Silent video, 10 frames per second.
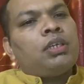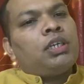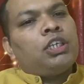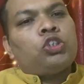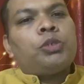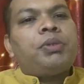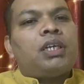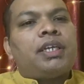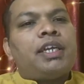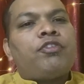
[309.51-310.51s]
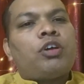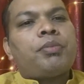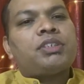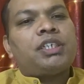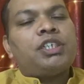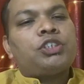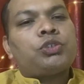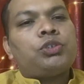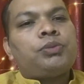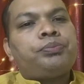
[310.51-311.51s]
It could be a kid from a Sunday
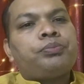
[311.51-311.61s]
school.